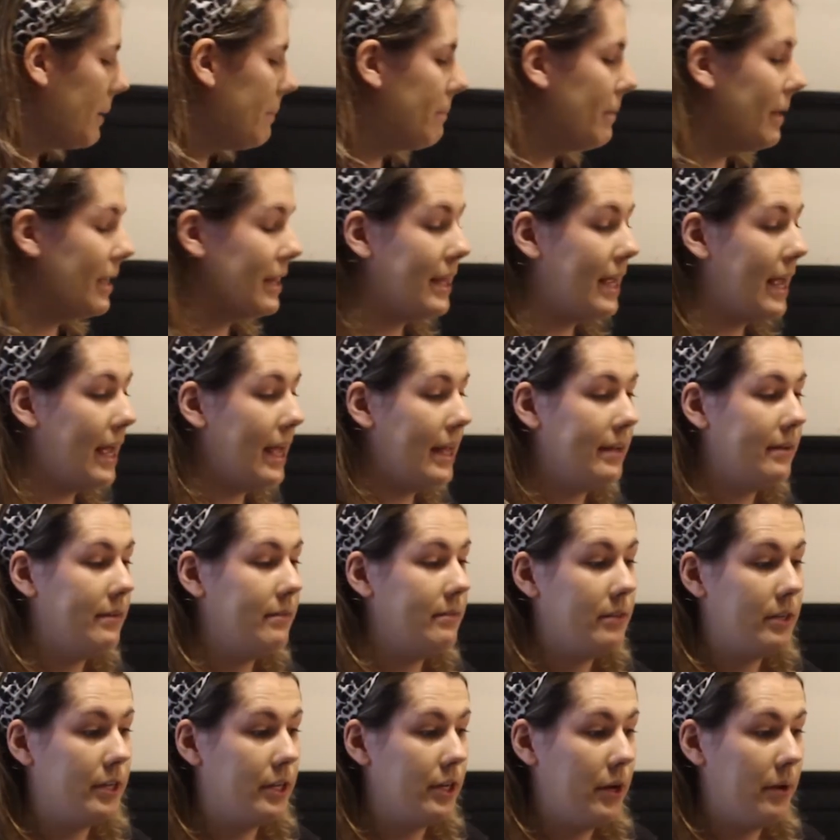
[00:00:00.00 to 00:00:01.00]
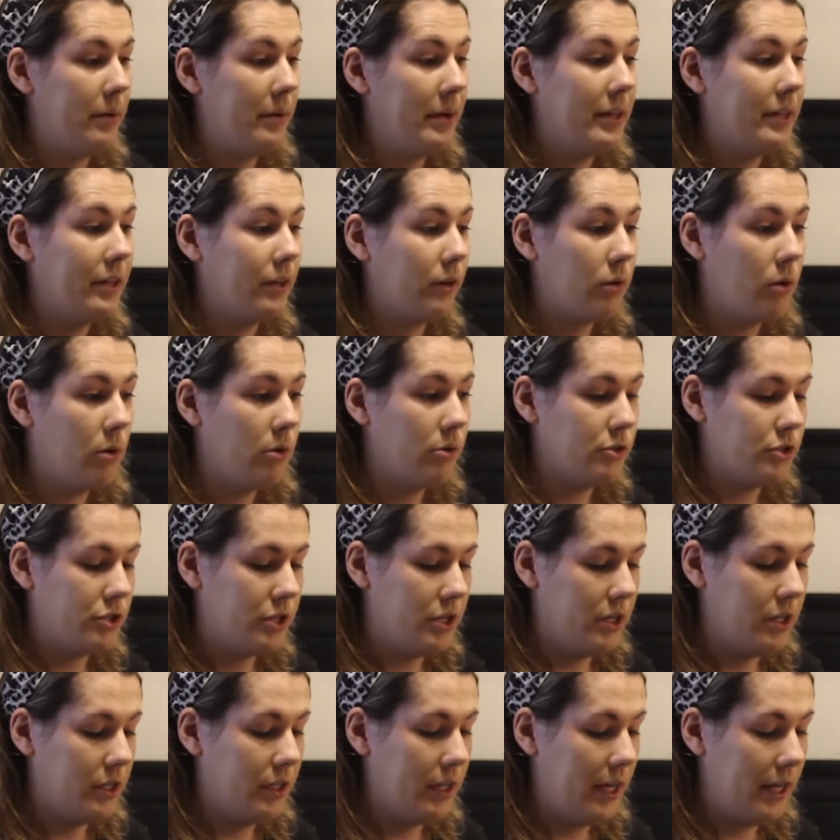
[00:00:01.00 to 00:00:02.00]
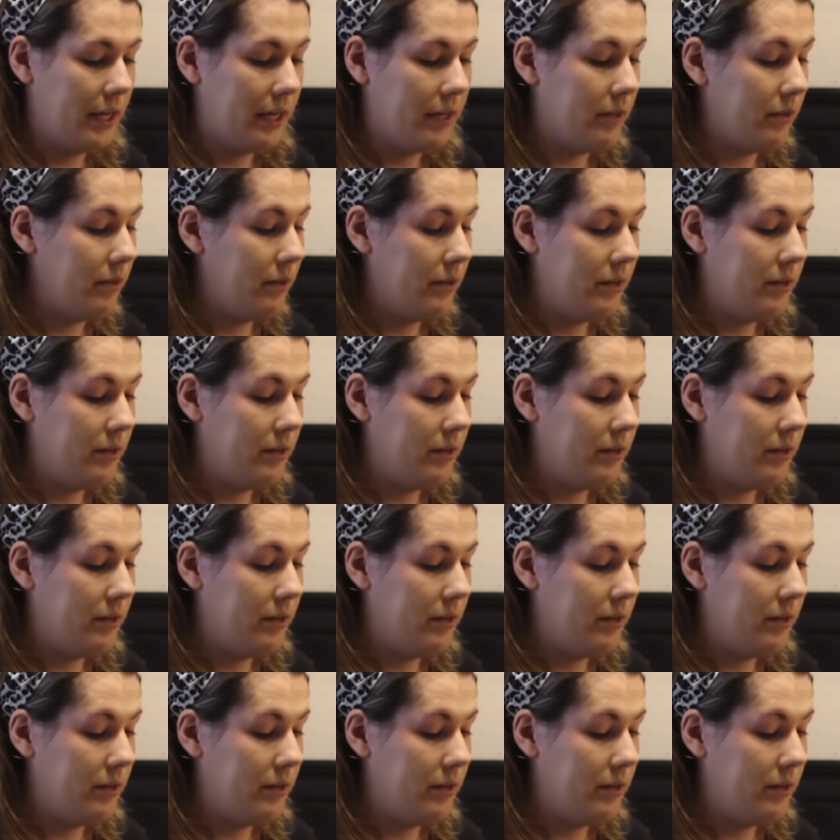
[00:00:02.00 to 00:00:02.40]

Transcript: But then, in their culture, like,